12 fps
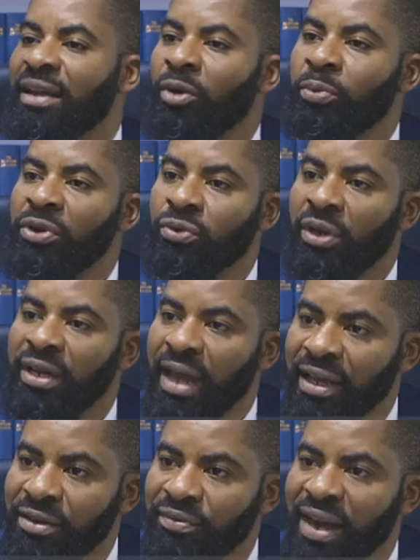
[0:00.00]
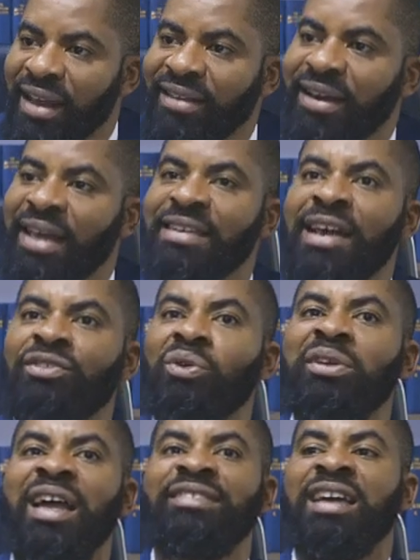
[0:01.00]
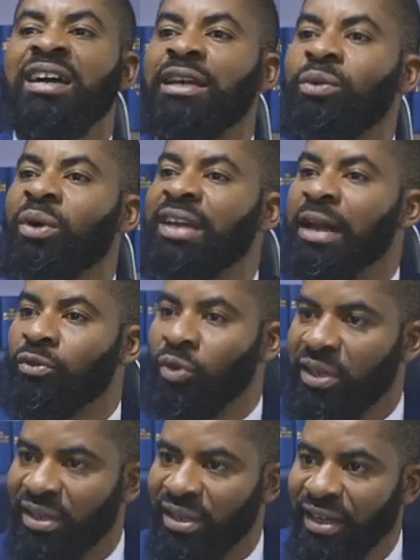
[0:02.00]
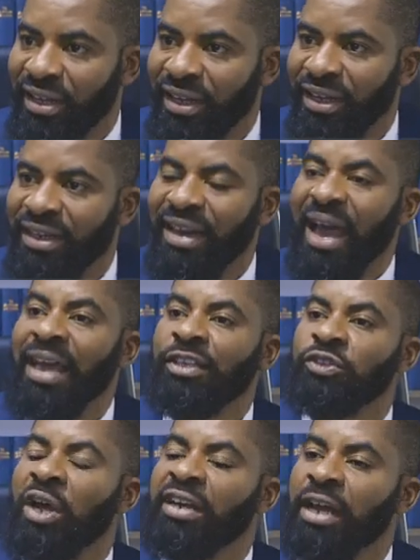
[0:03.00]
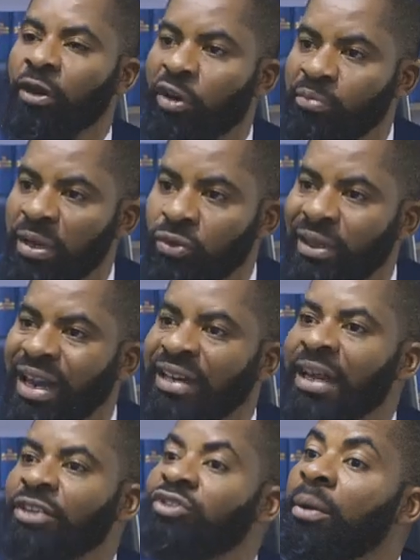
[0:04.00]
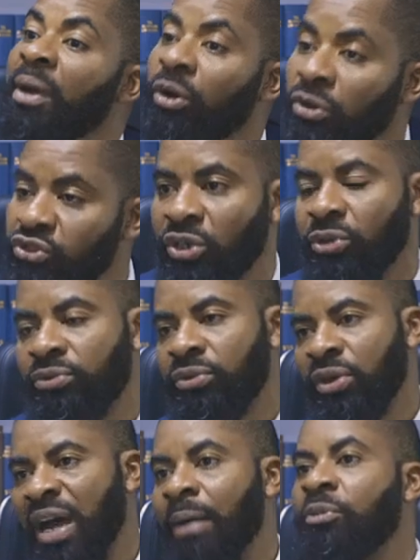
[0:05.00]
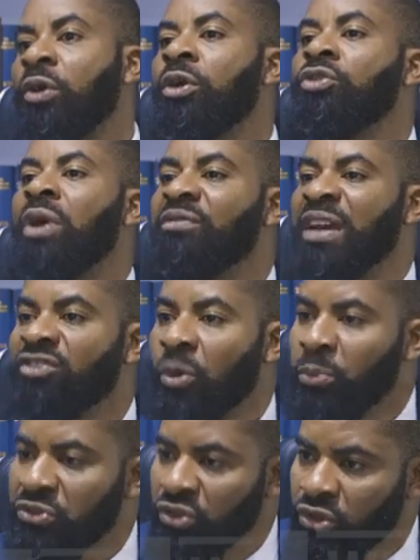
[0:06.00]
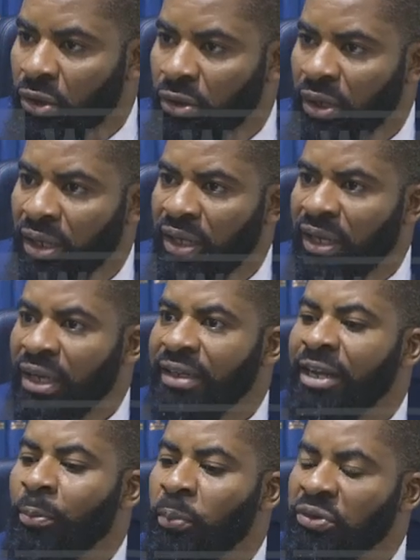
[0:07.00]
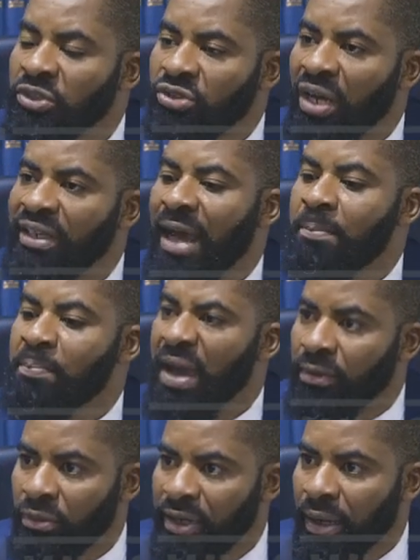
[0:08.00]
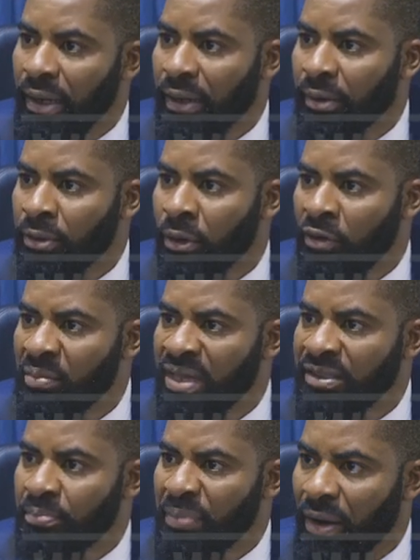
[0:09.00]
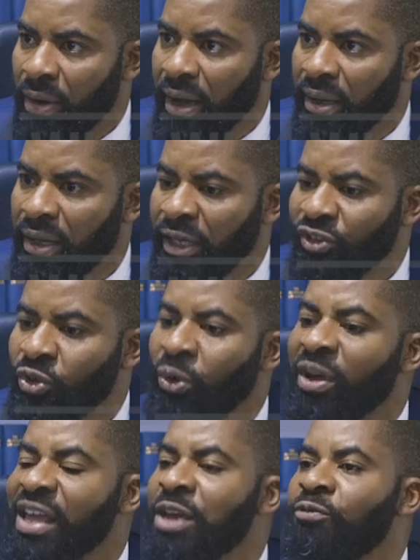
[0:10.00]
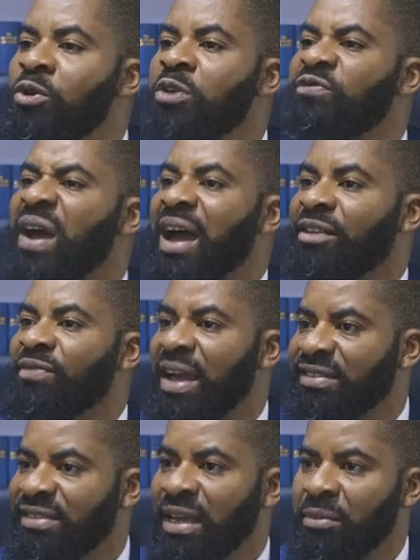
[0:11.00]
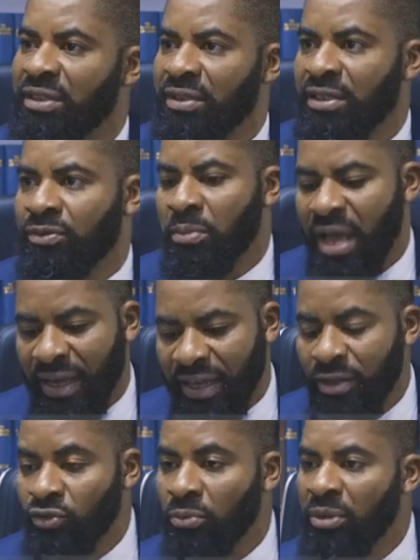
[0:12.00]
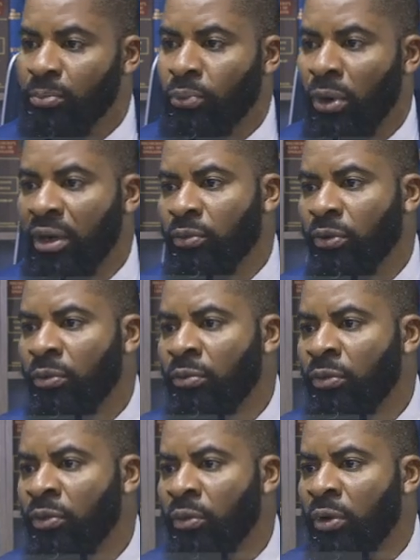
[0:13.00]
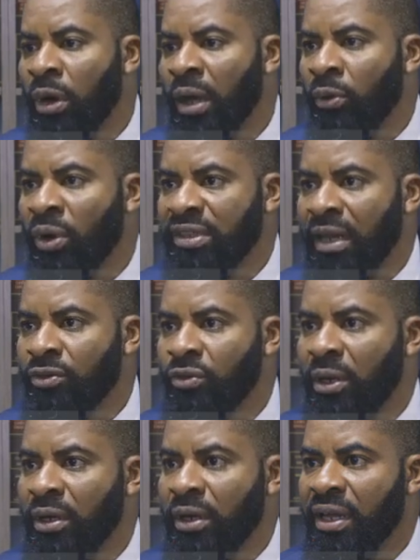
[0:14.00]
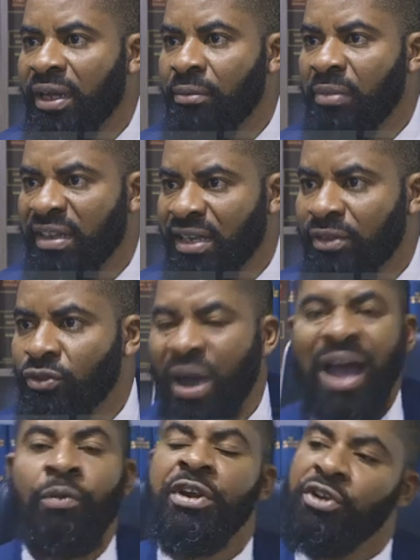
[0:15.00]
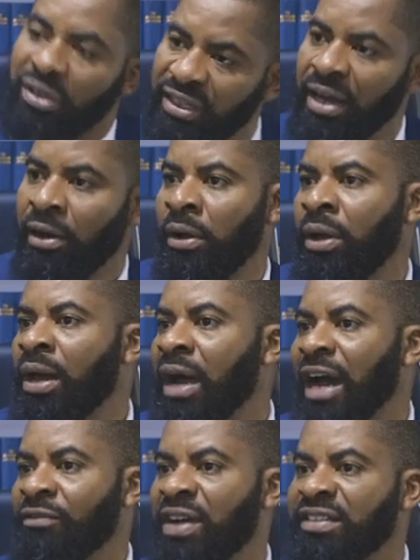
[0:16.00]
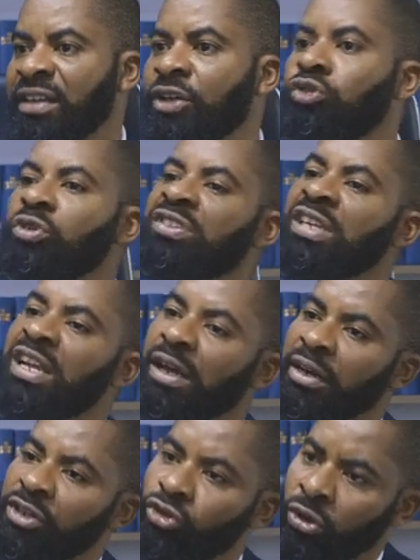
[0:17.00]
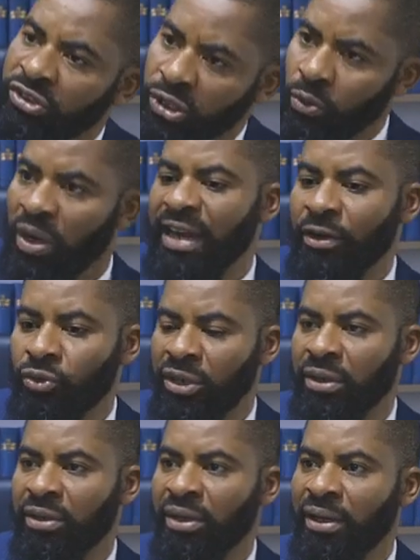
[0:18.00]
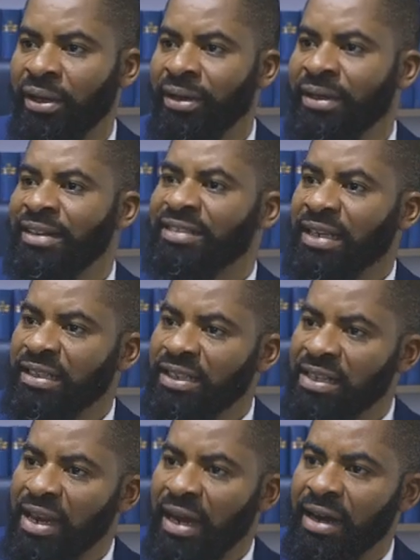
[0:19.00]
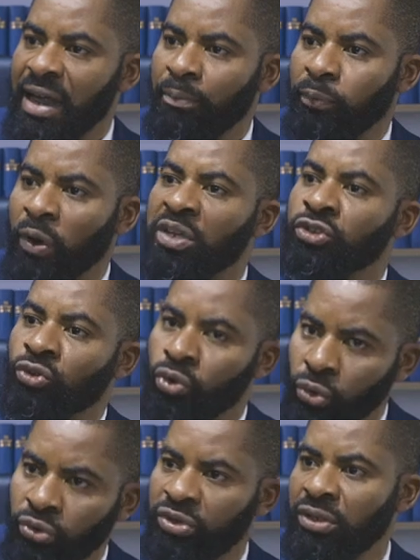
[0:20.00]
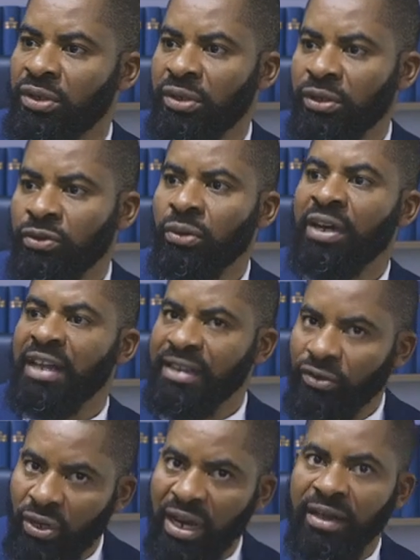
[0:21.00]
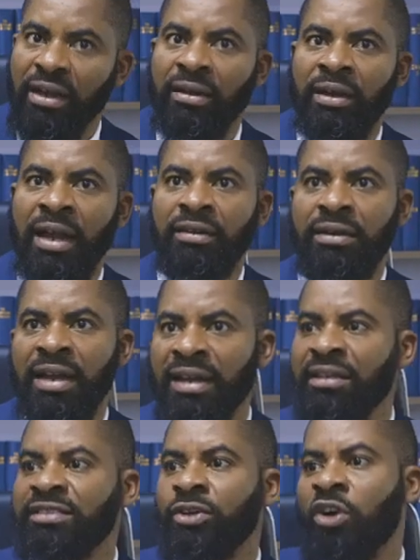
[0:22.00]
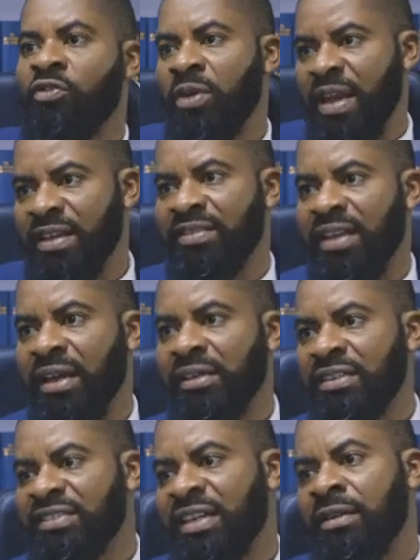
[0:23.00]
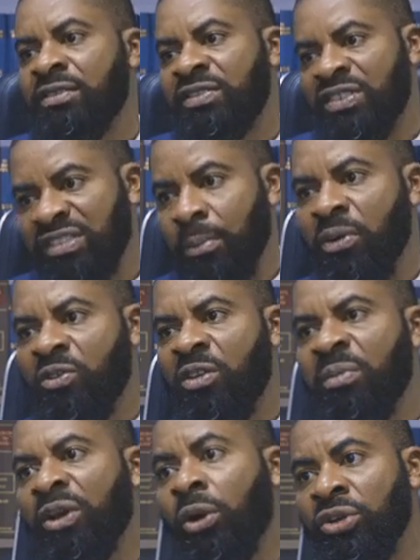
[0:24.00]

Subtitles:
politically naive. Nigerians know exactly what they are doing. They are enjoying the government, so let the enjoyment continue. I'm not going to advise the opposition. The opposition, they are in bed with the government in power. So even if I advise them, it will be akin to me pouring water into a leaking basket. So I will not advise them. They should continue what they are doing. The strategy that they are employing is good. So let this governance and this system of government